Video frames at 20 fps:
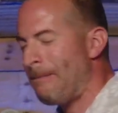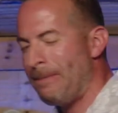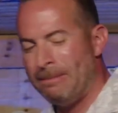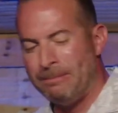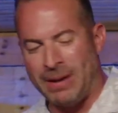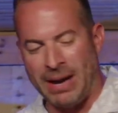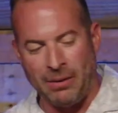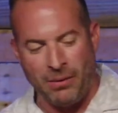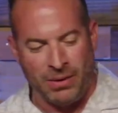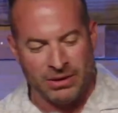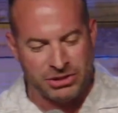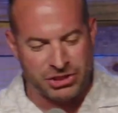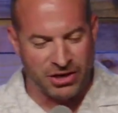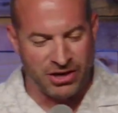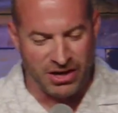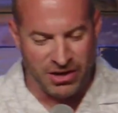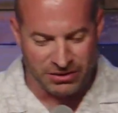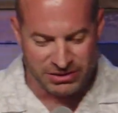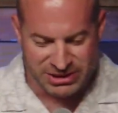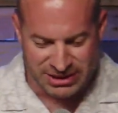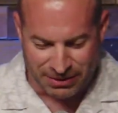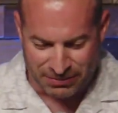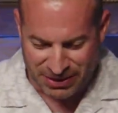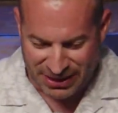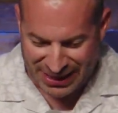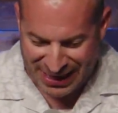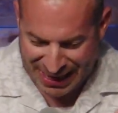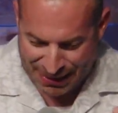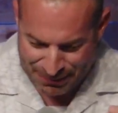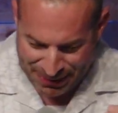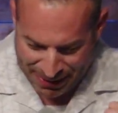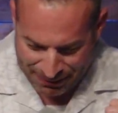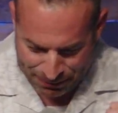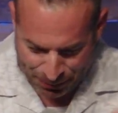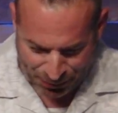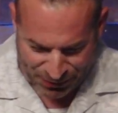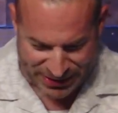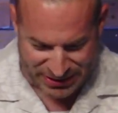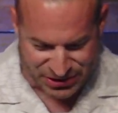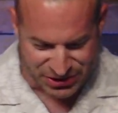But I want you to know something about
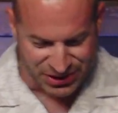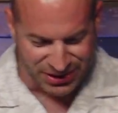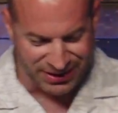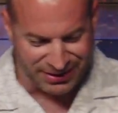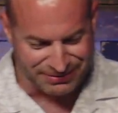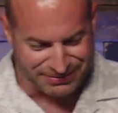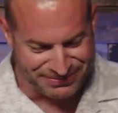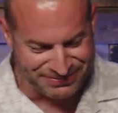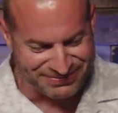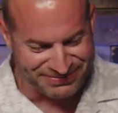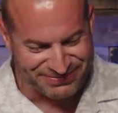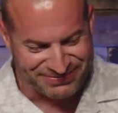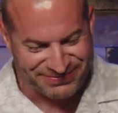preaching.